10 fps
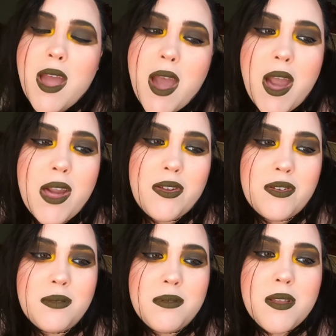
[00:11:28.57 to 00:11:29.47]
I couldn't,
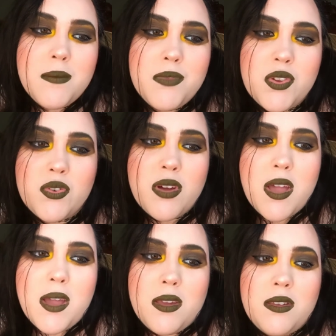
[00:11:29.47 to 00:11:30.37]
you know,
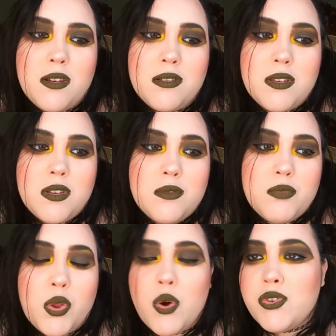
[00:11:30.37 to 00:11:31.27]
you know,
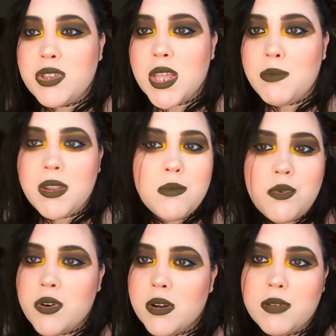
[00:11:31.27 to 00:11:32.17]
go to them
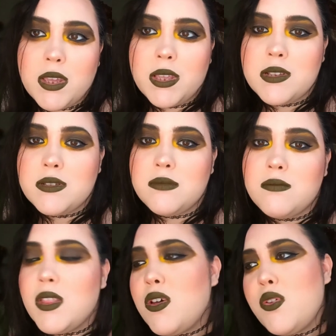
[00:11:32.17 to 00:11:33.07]
anymore because
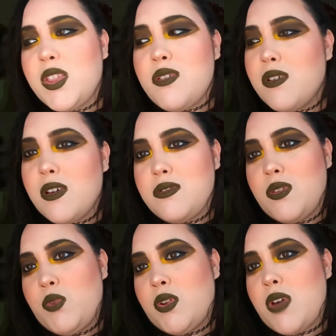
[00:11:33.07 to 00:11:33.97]
oh, they don't, we
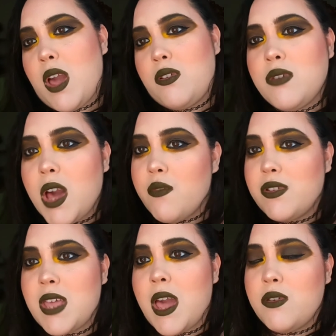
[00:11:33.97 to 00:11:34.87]
don't, we don't cover
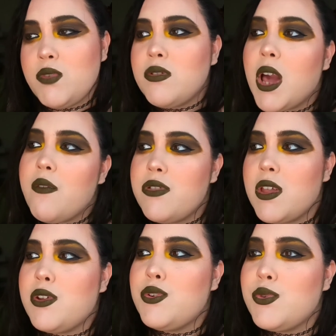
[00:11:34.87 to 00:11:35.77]
that. We don't cover the
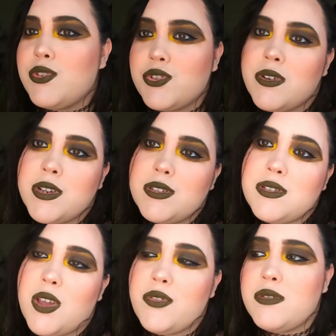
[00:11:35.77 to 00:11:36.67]
new insurance.
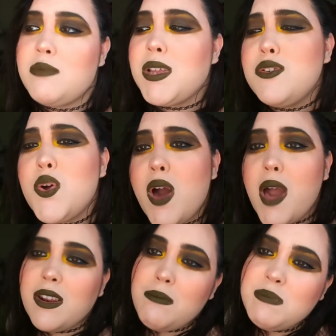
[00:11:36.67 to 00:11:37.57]
I'm like, no, I'm gonna
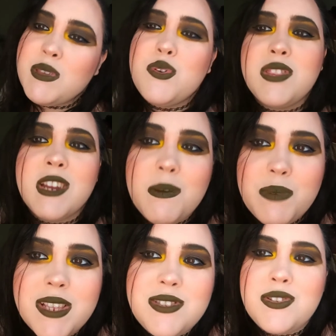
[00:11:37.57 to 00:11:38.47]
miss my old
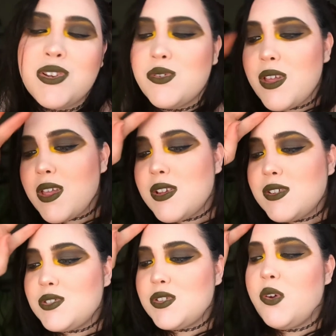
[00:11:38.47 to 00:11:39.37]
therapist, you know.
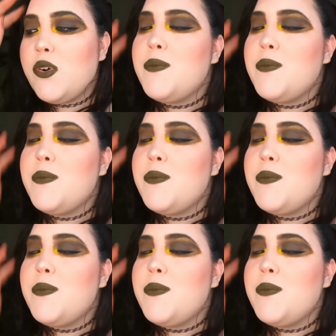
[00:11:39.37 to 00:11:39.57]
So